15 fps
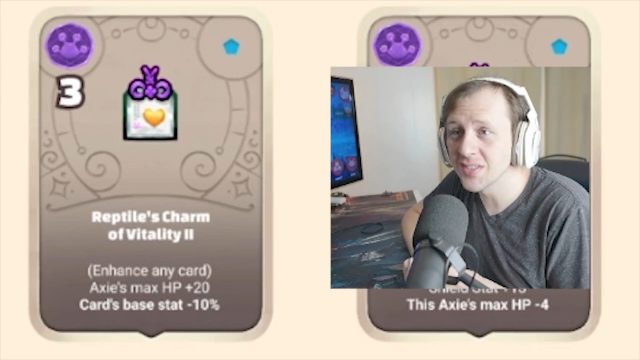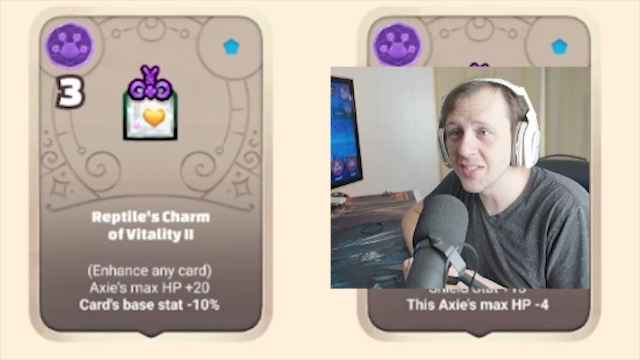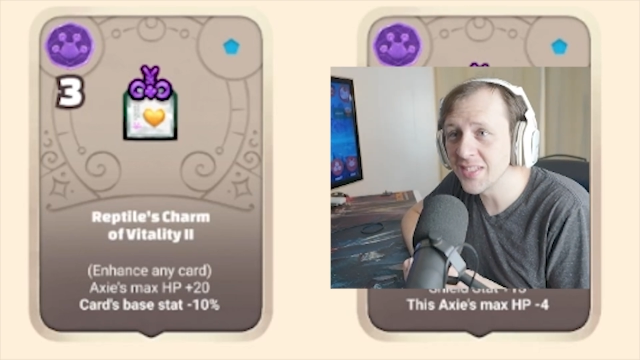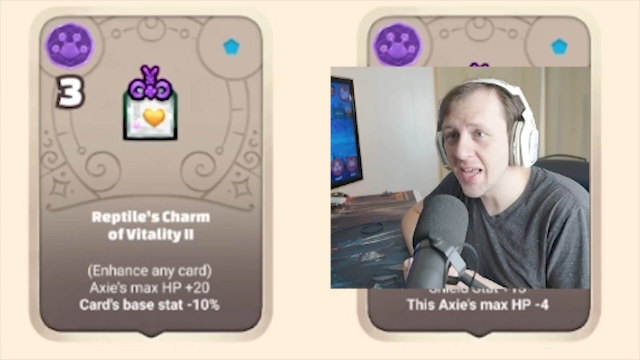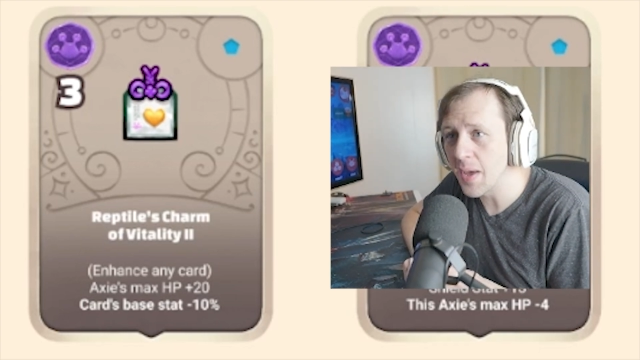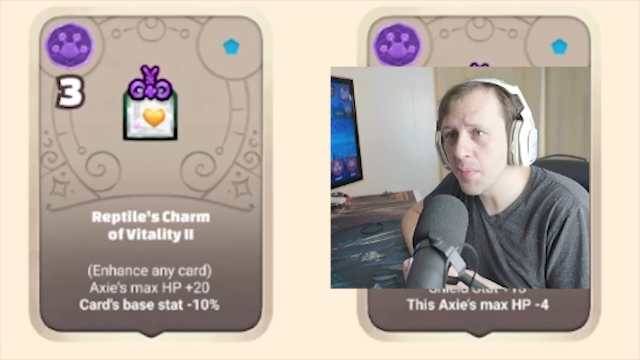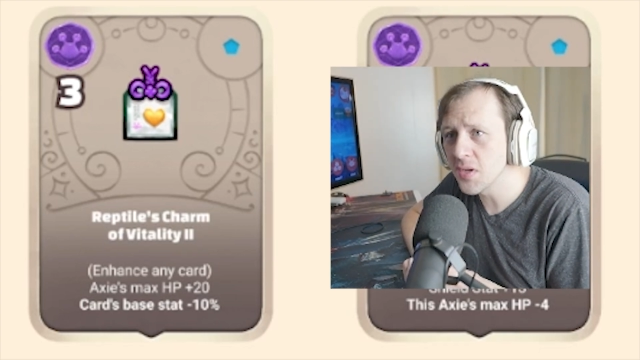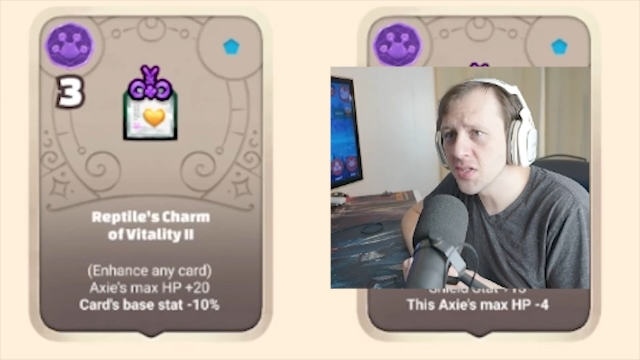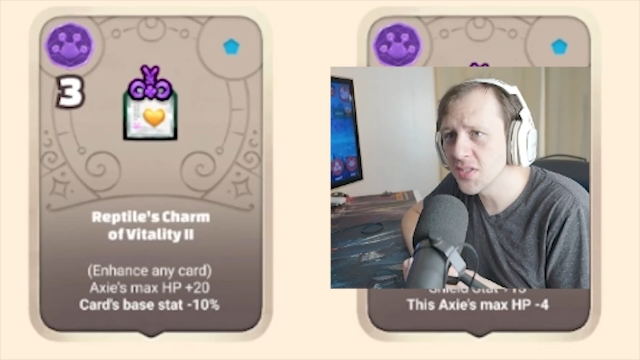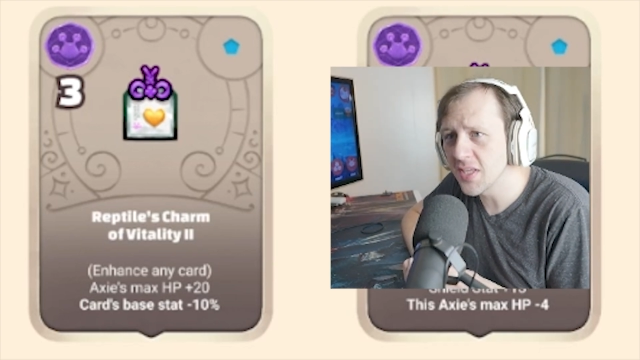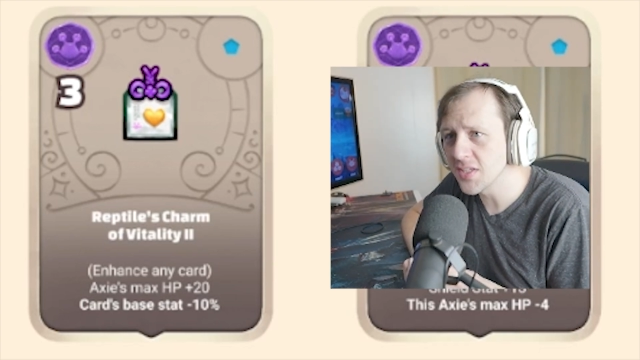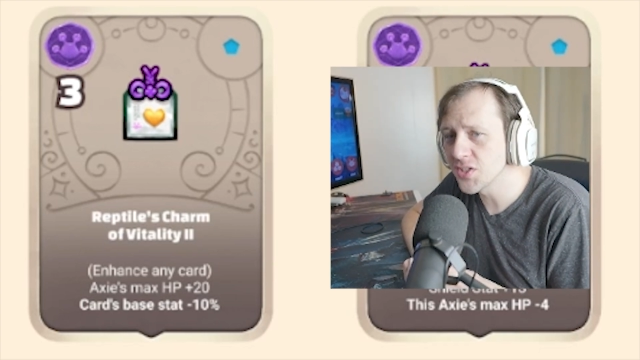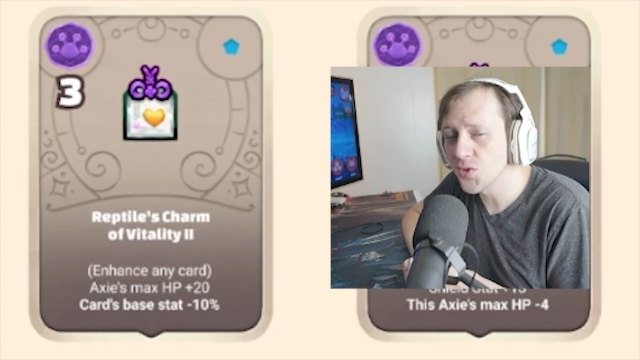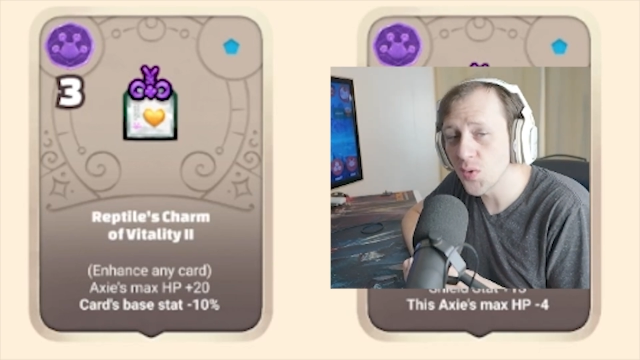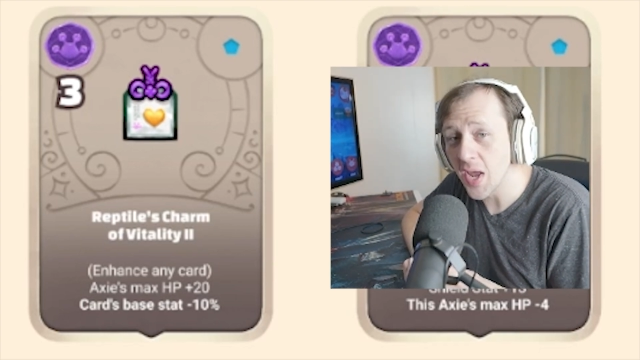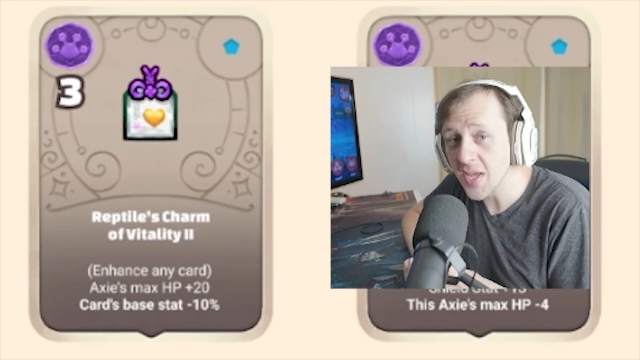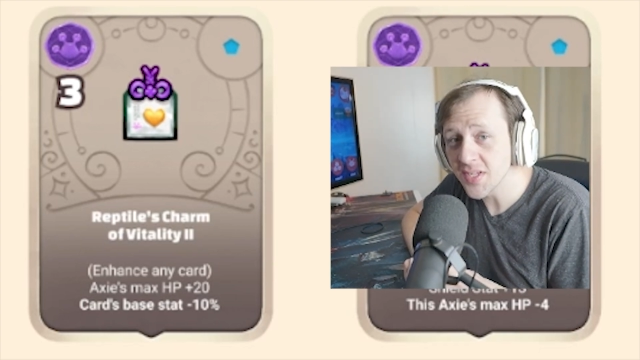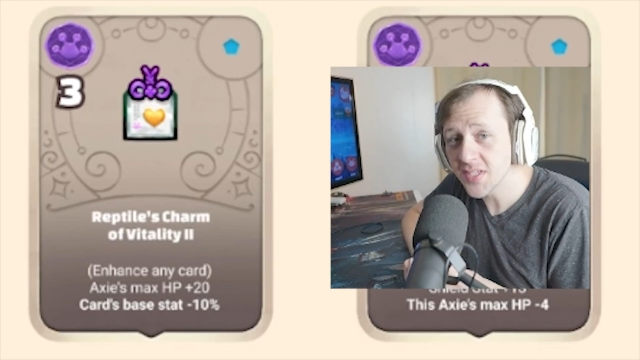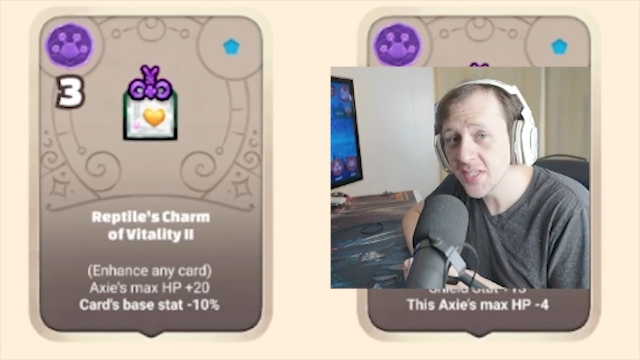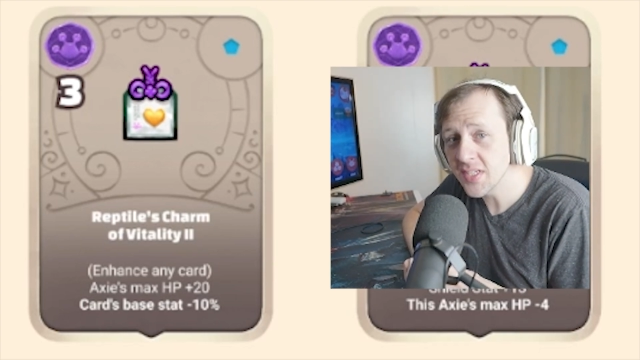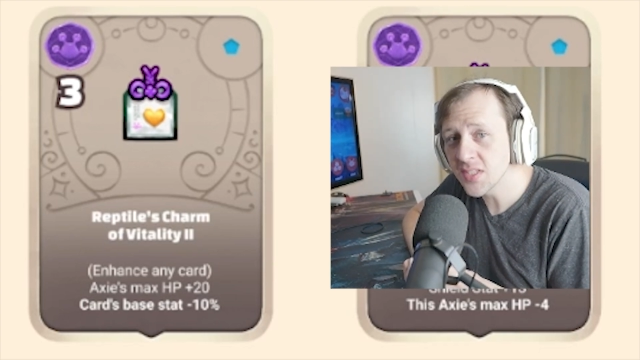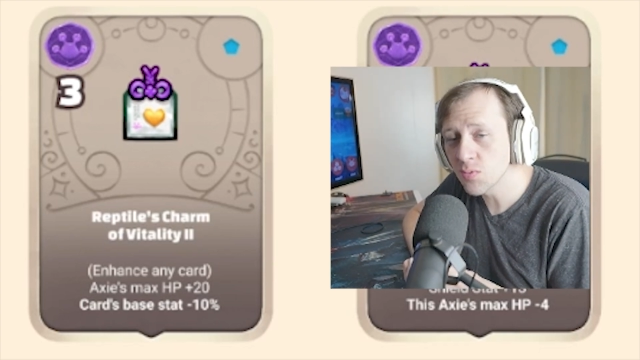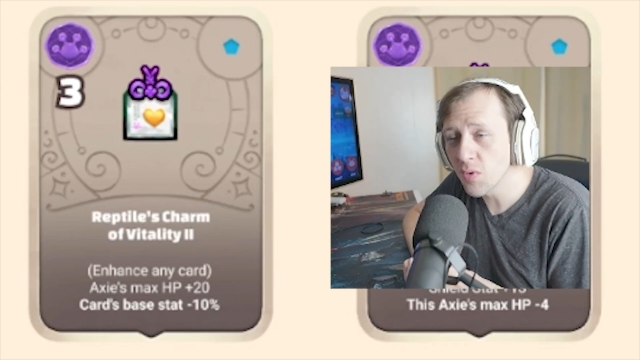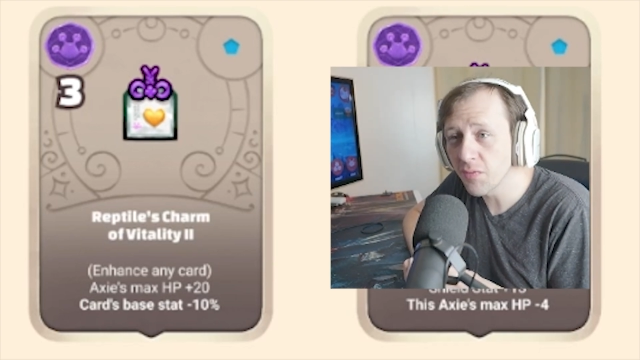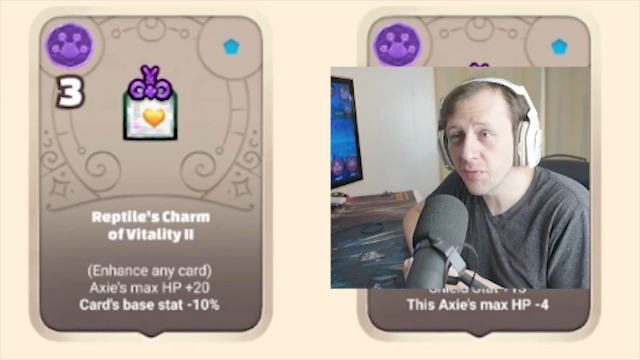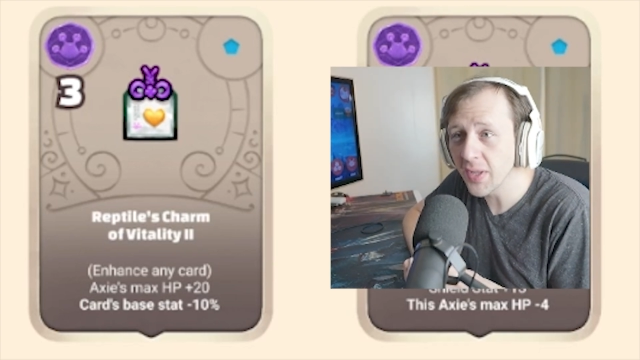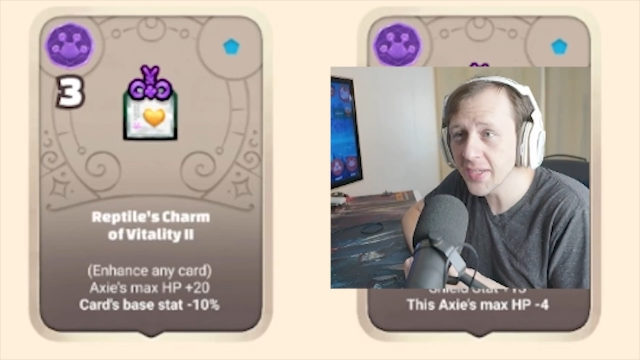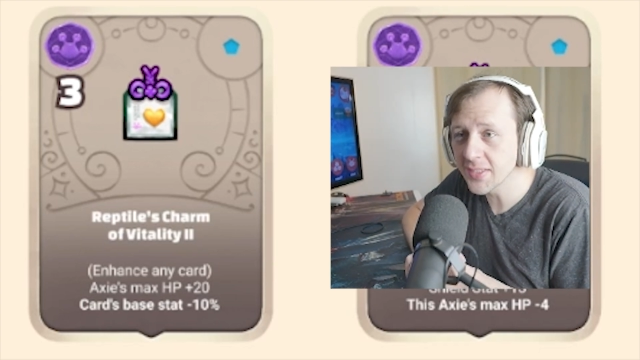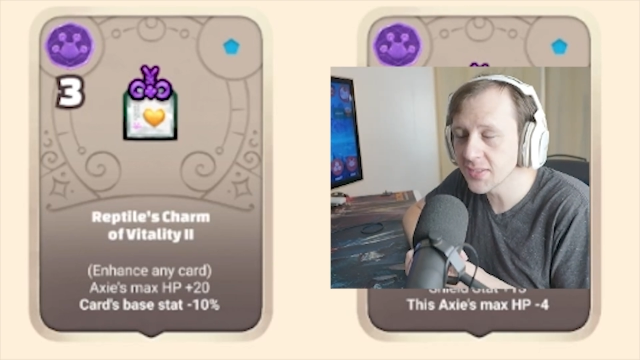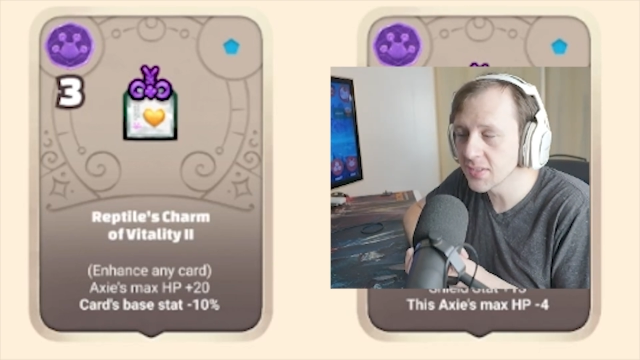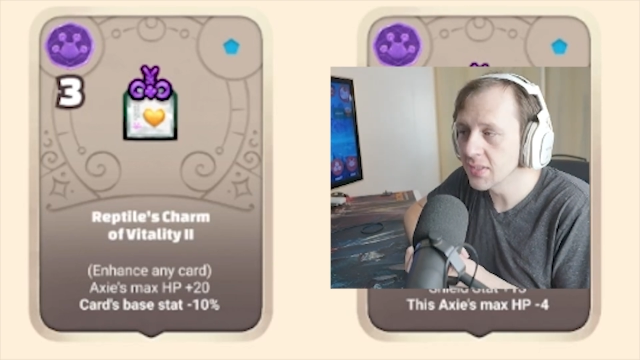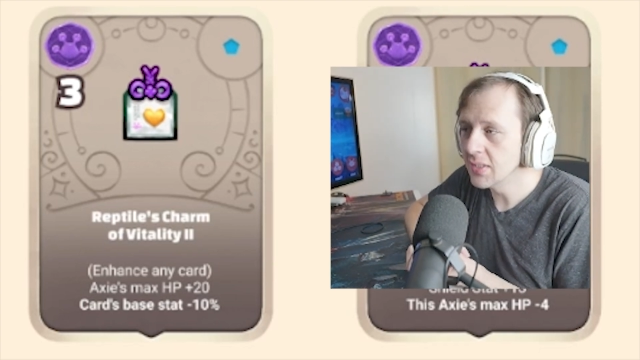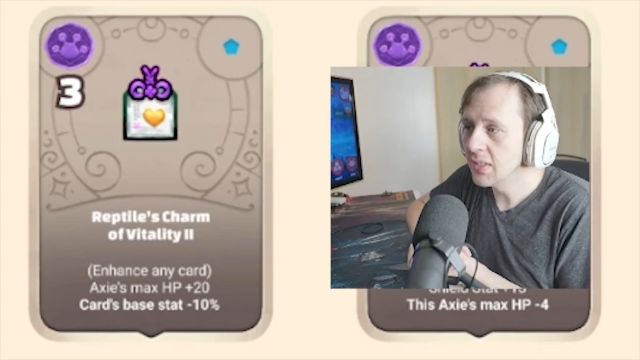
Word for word: damage that Serastes reflects.